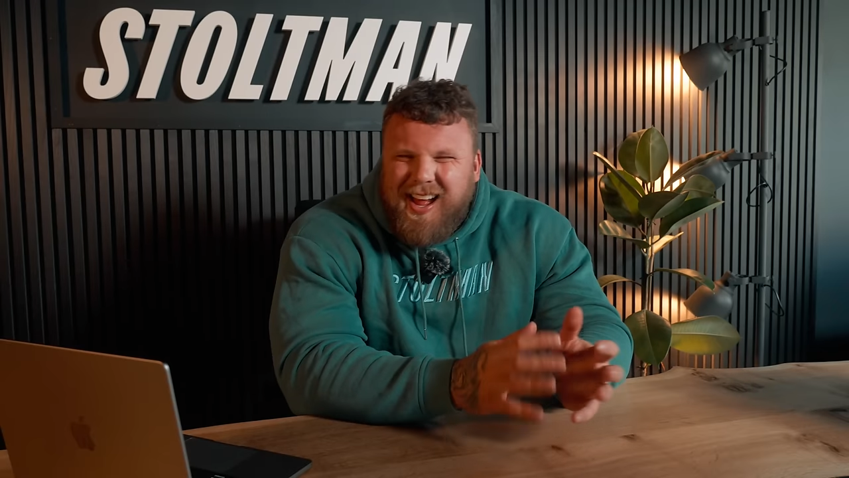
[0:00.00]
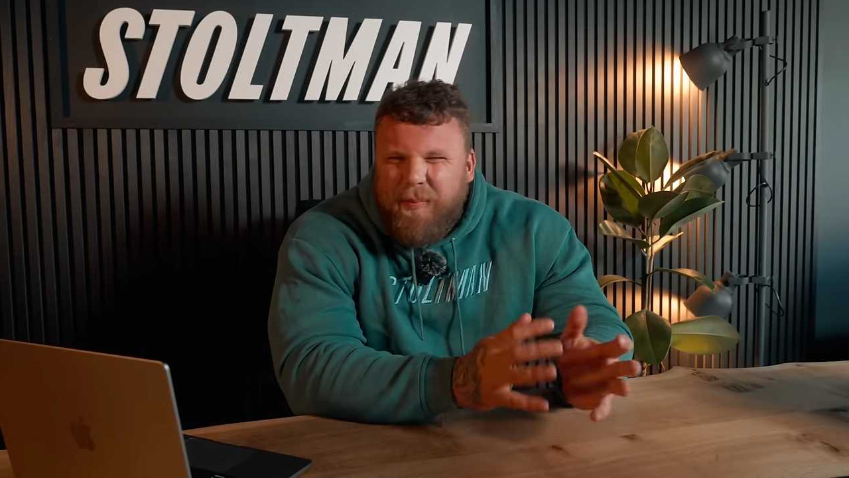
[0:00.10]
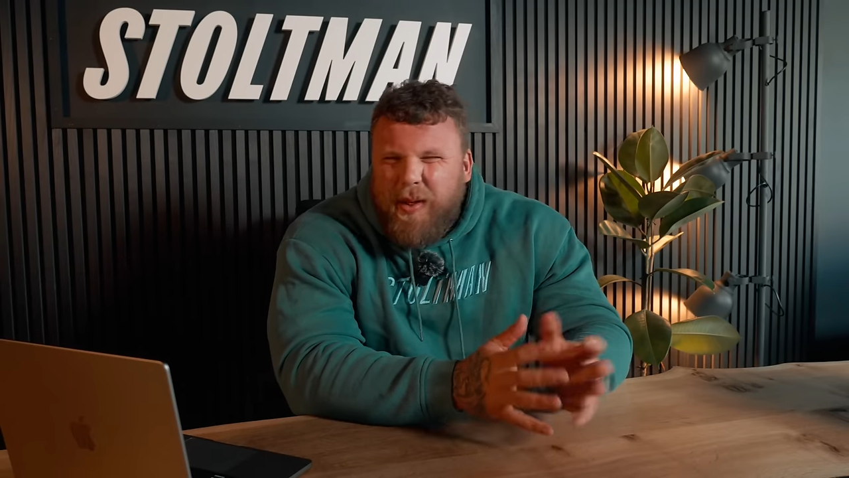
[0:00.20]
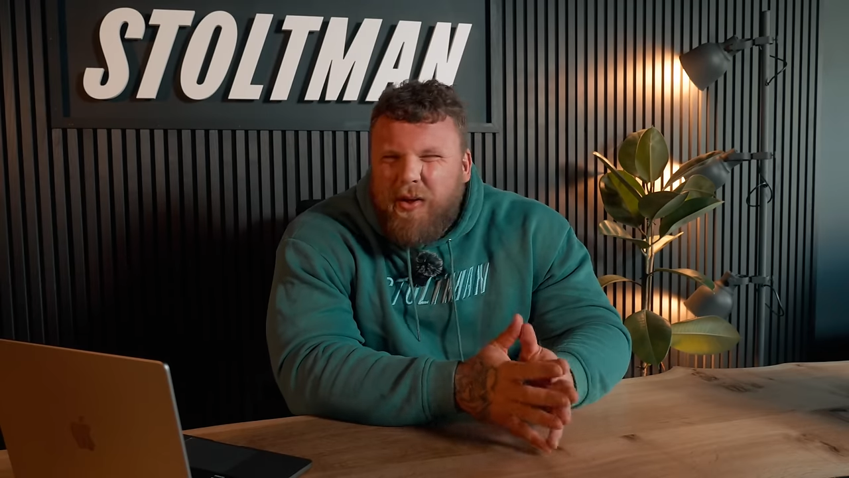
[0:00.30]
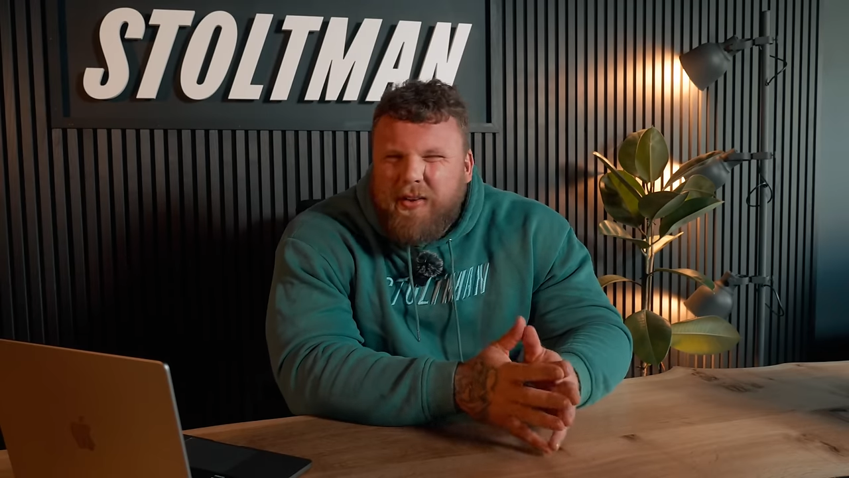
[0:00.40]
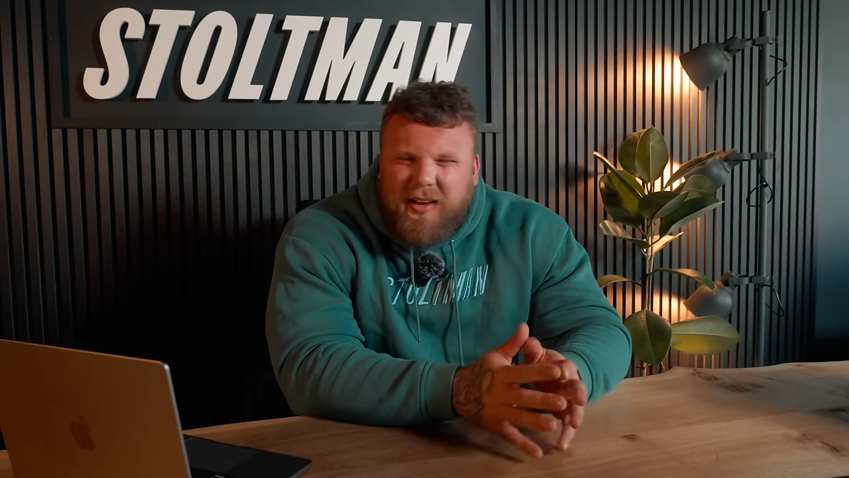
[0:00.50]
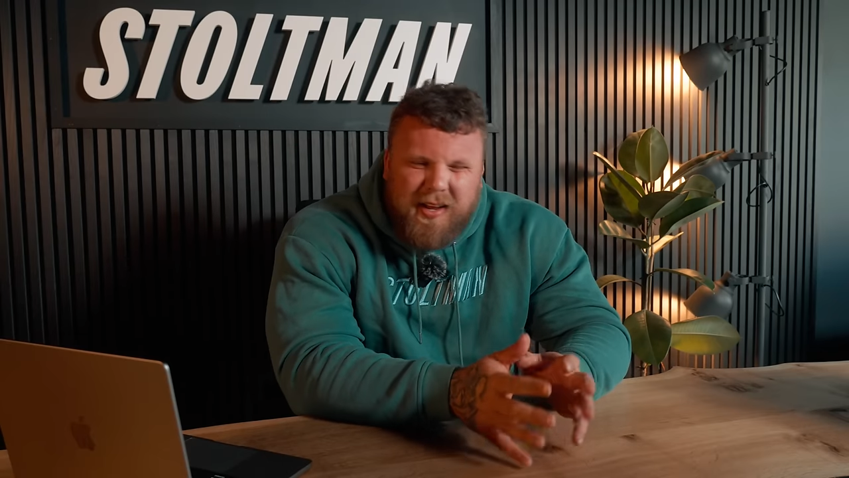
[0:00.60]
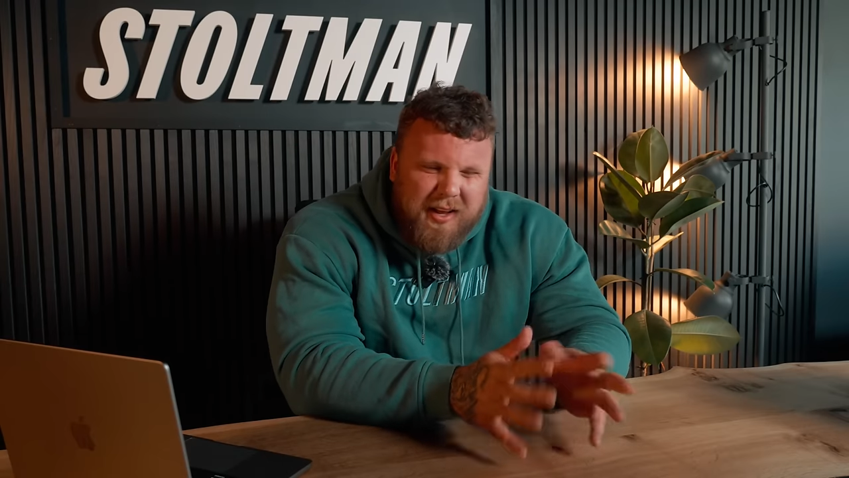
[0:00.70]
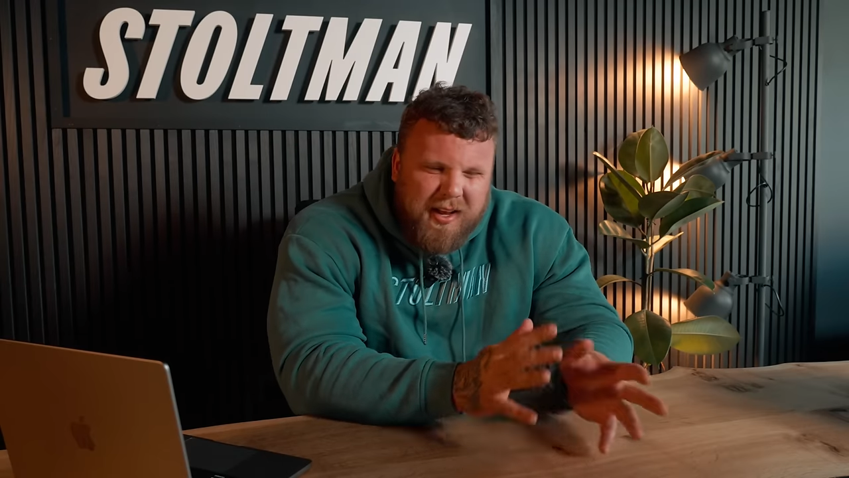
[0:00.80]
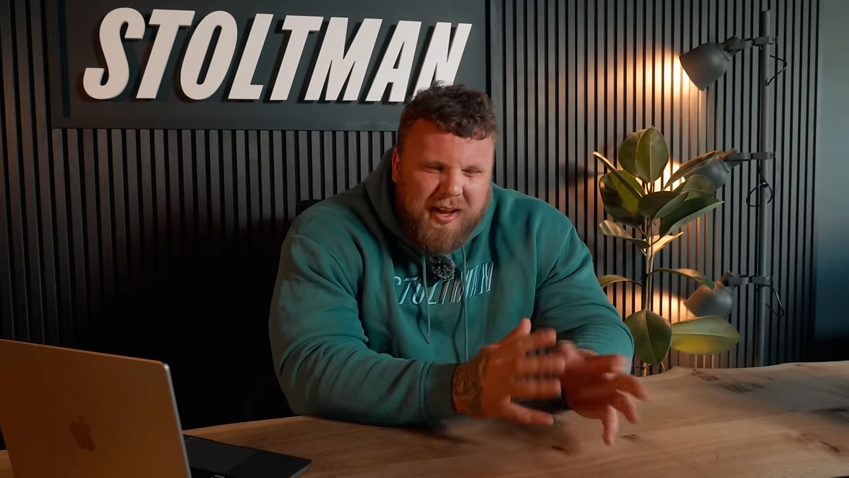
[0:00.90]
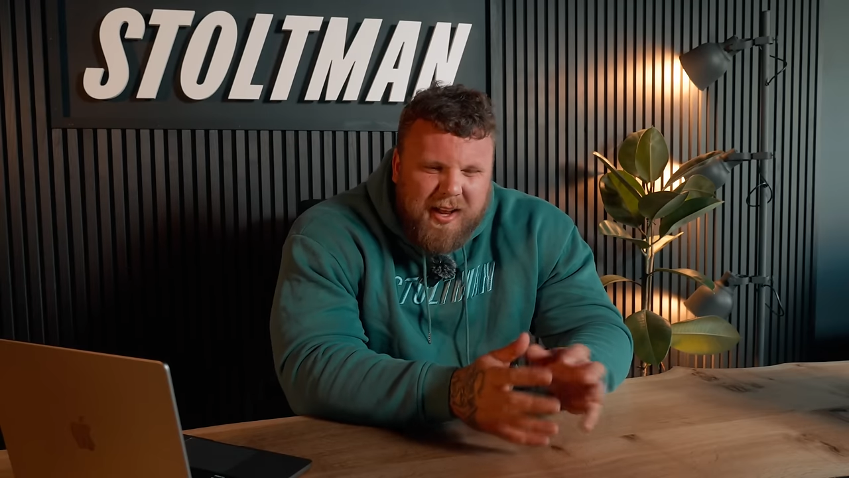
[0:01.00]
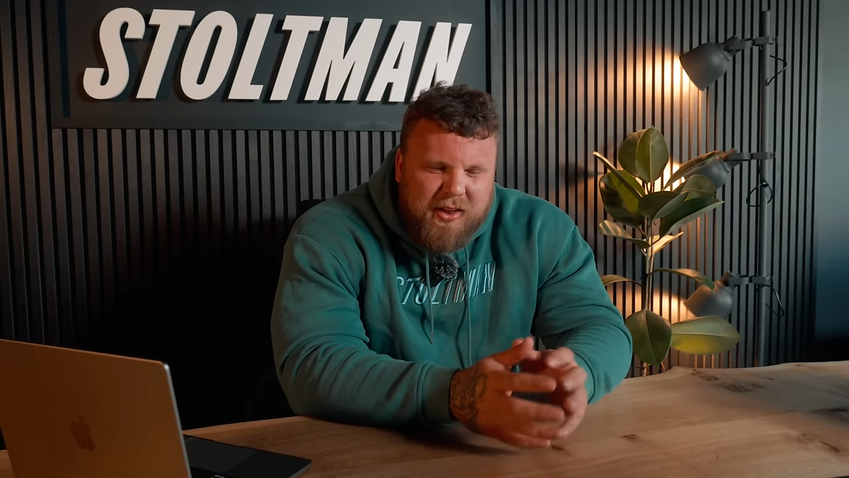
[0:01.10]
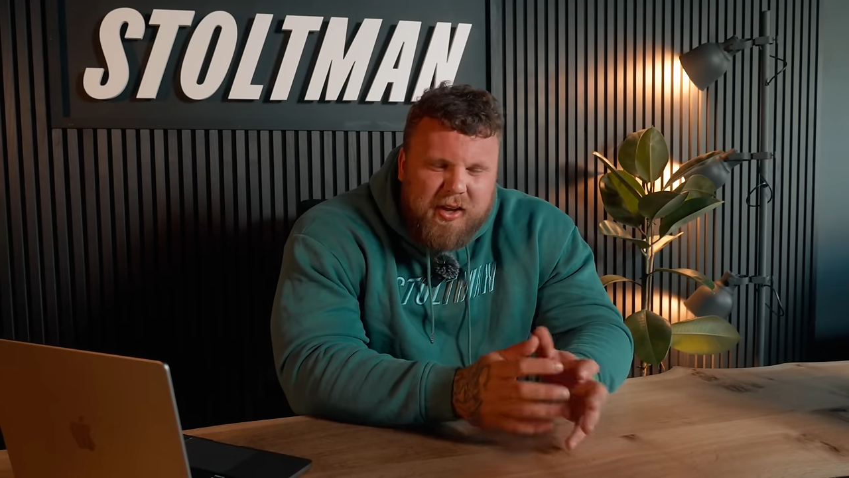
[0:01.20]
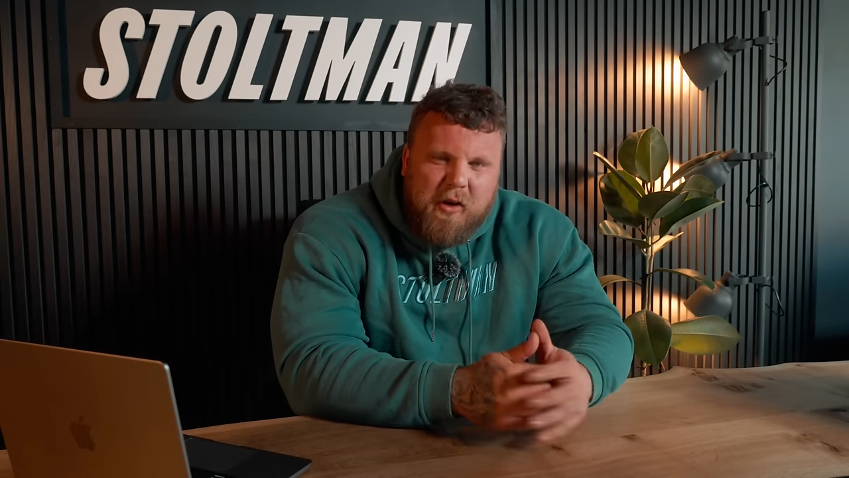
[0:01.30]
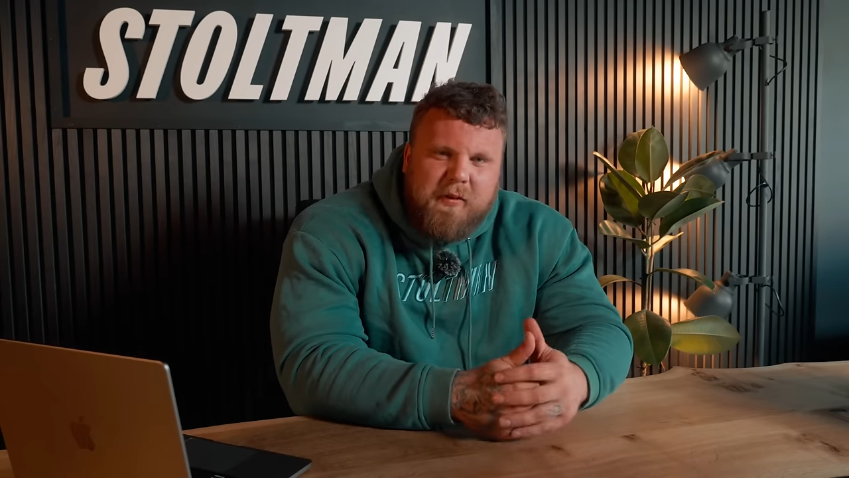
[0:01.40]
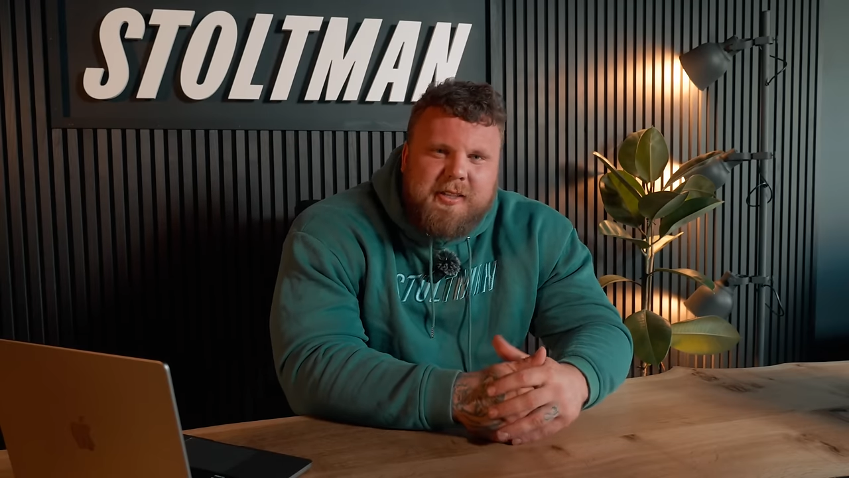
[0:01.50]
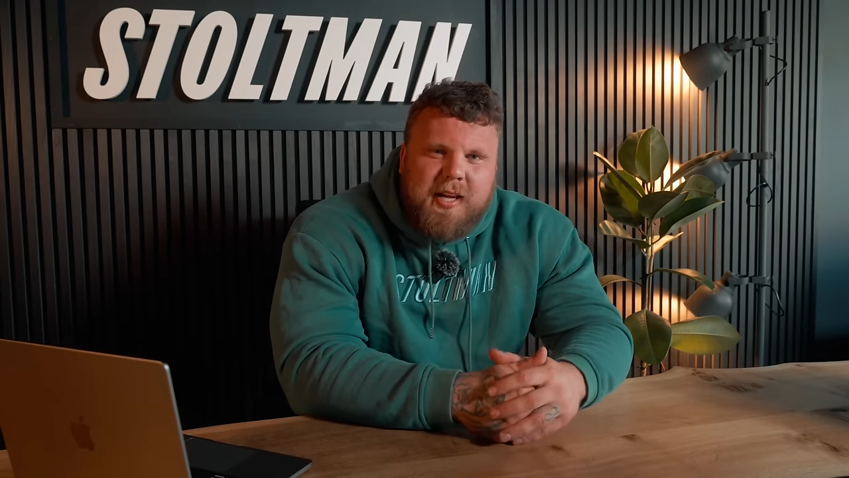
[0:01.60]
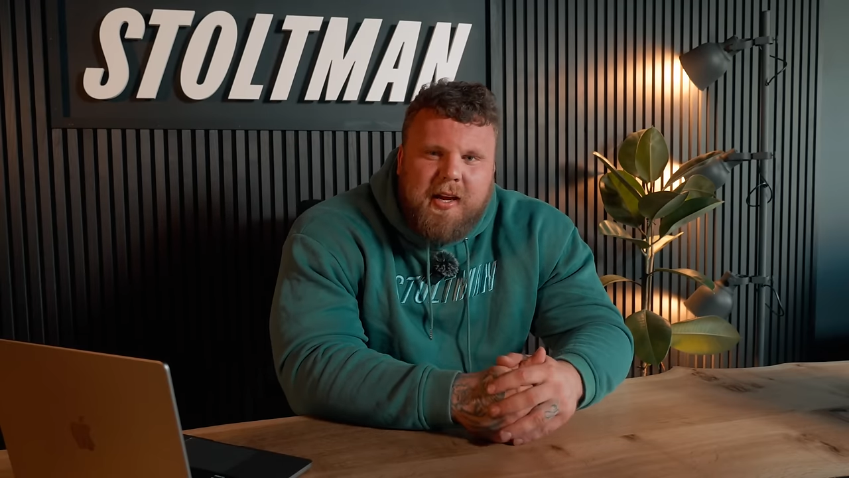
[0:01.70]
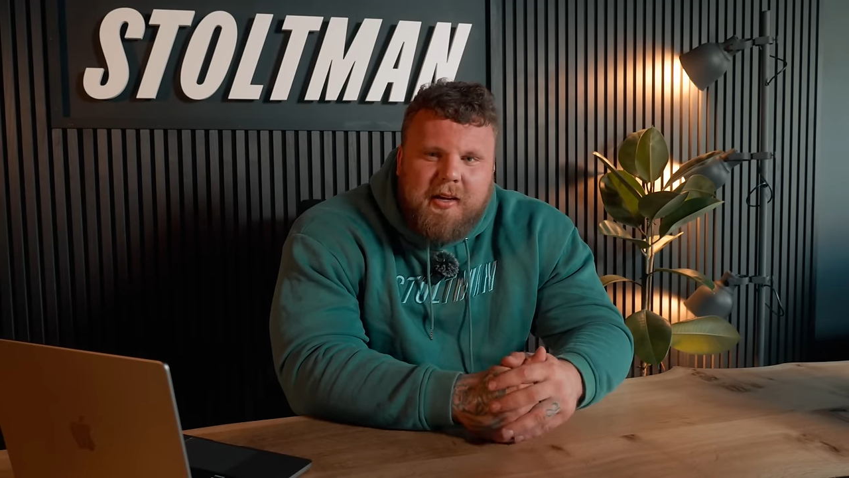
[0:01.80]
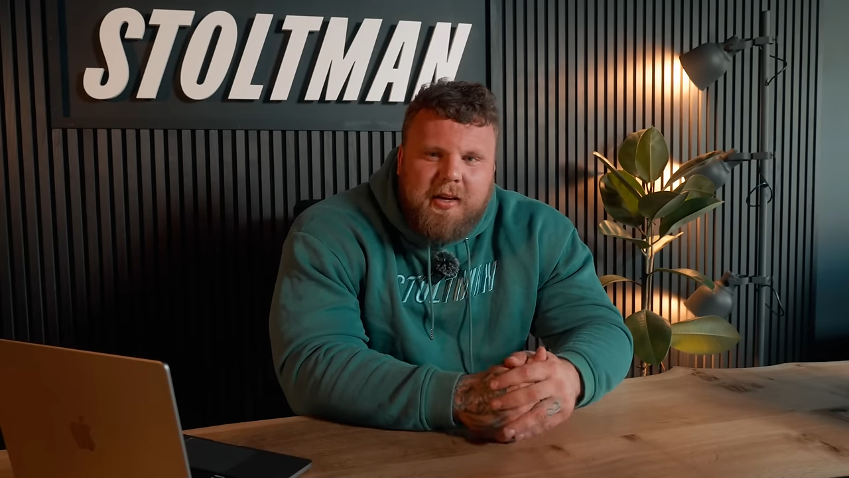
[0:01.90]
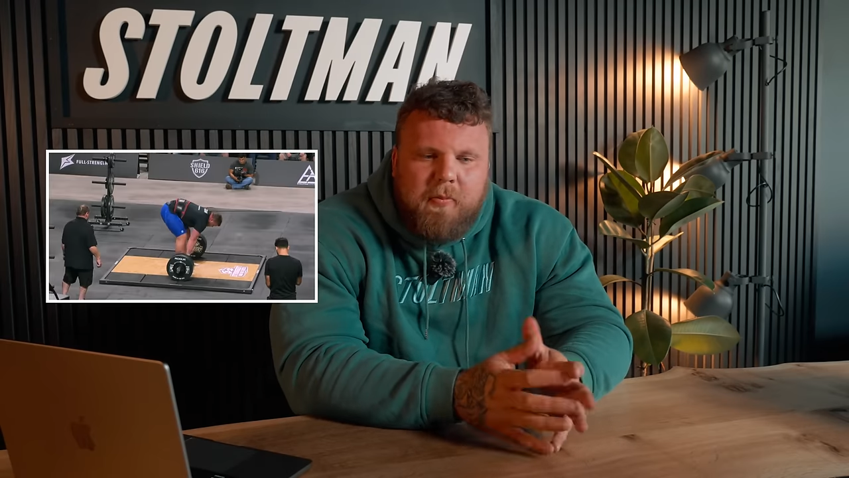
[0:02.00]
a bit on the nervy side.